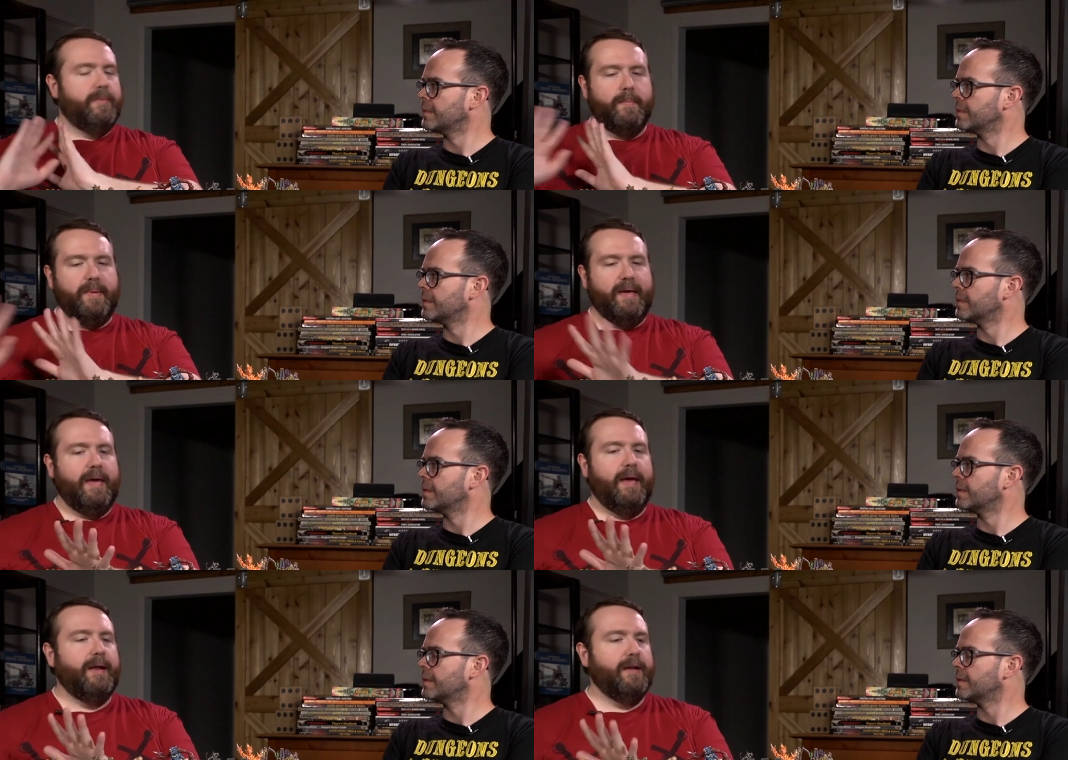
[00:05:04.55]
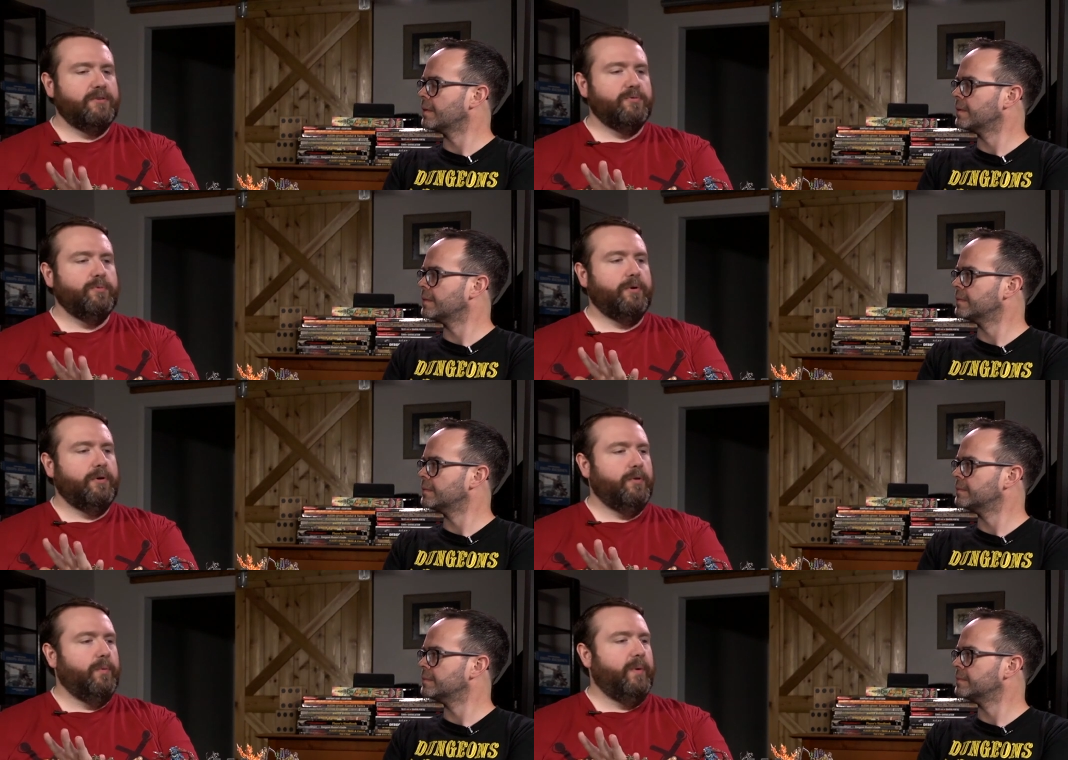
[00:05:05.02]
Speaker 1: the mechanics
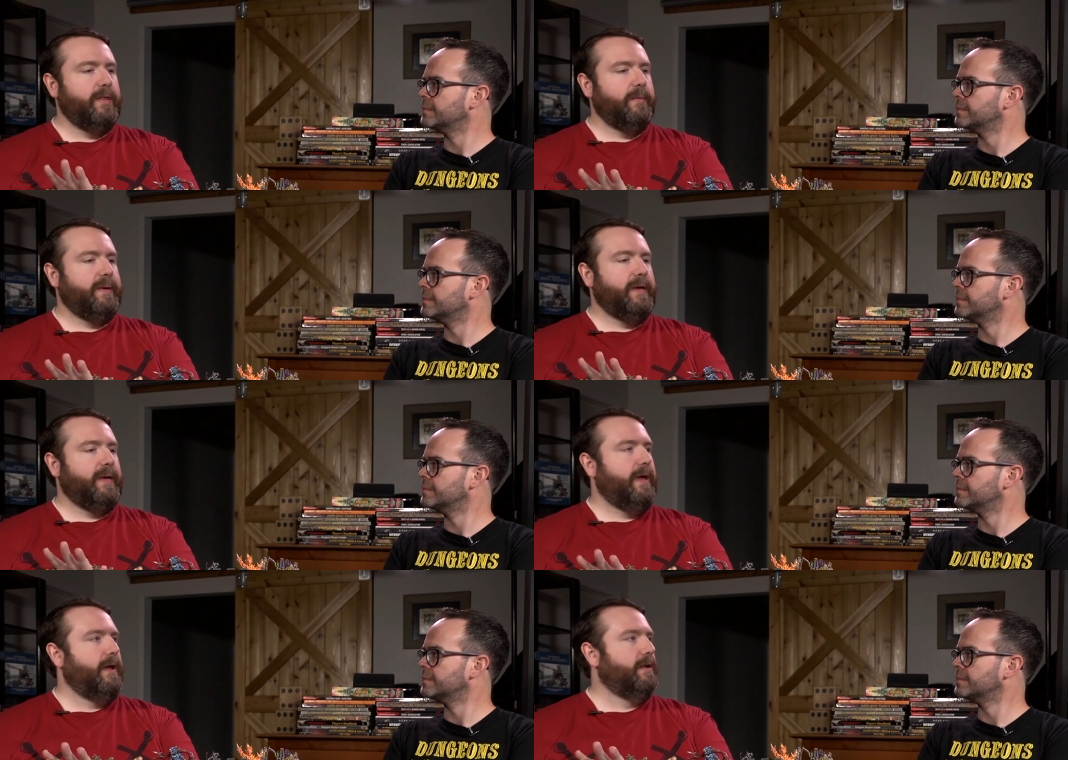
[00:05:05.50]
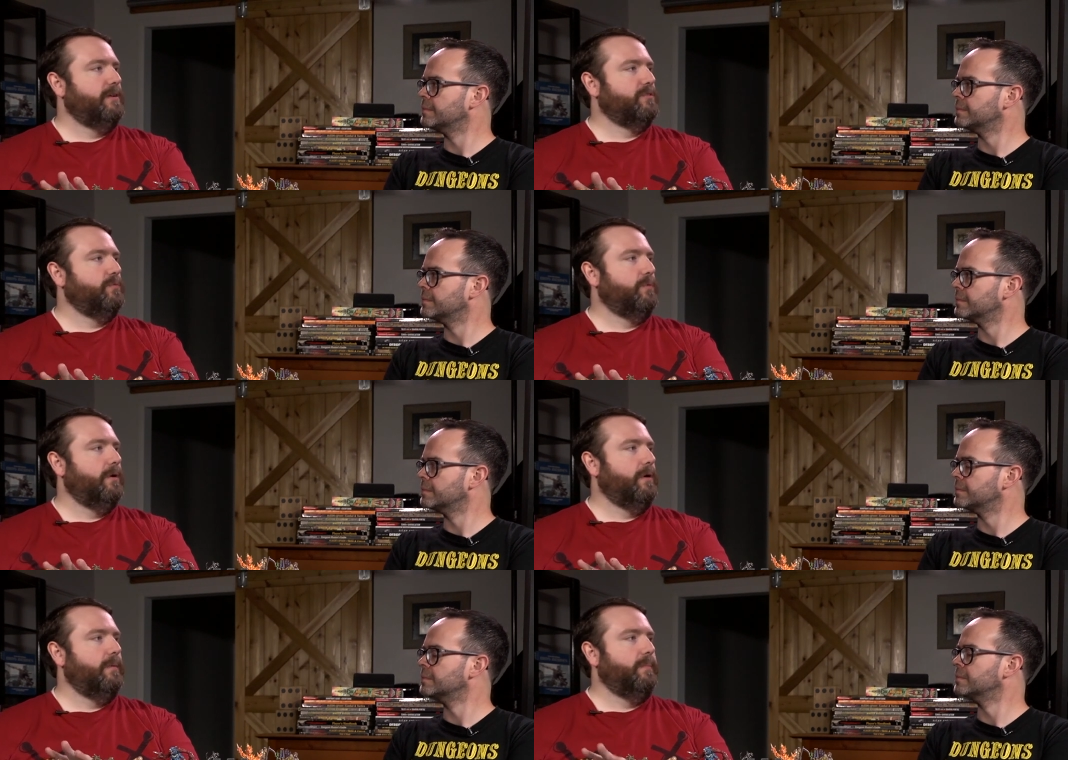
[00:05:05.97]
work the way the
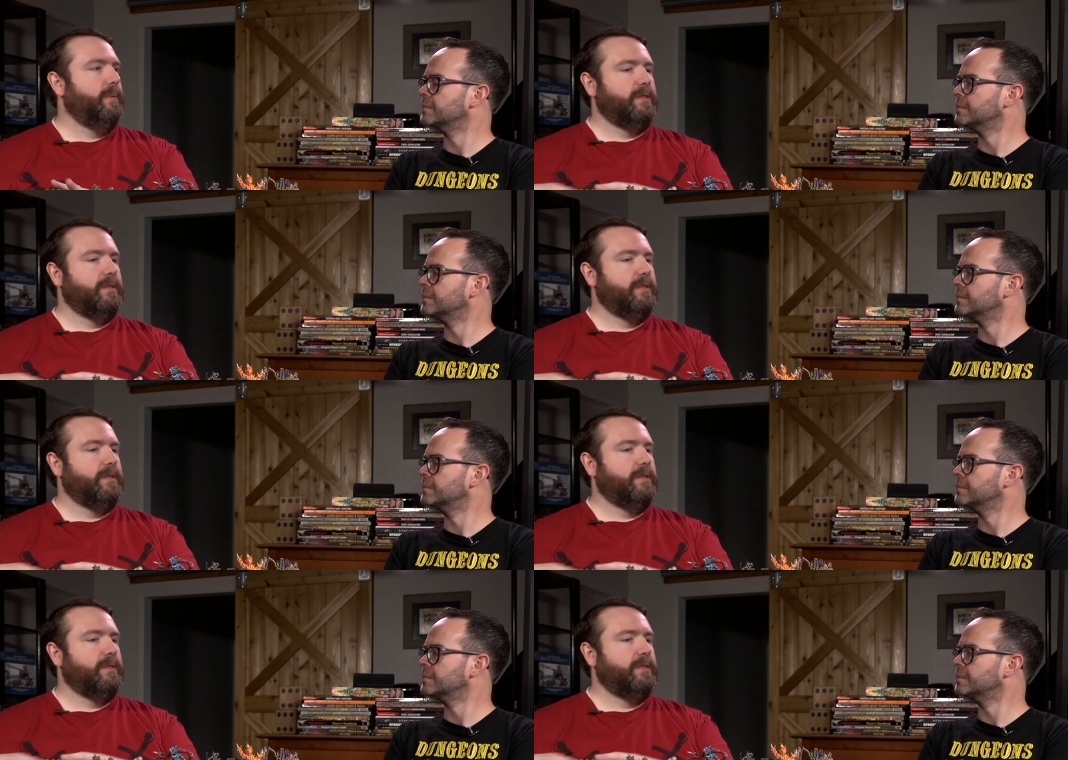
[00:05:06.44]
mechanics work,